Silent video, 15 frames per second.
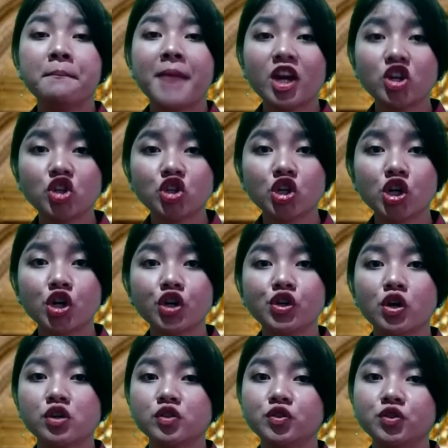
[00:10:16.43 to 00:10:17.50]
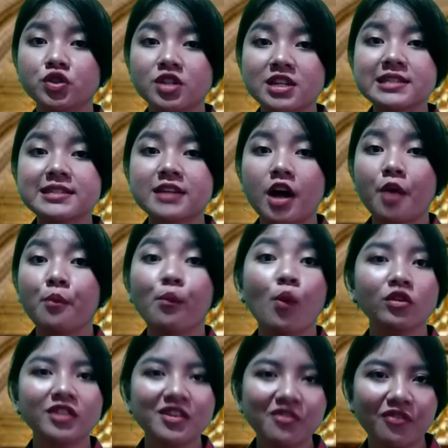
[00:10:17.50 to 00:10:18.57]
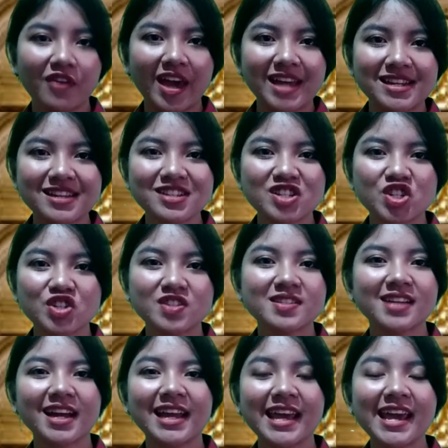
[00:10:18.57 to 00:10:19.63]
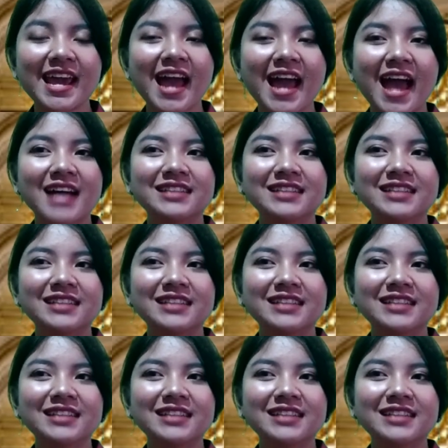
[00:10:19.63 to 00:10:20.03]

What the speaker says: make sure your students are motivated to study.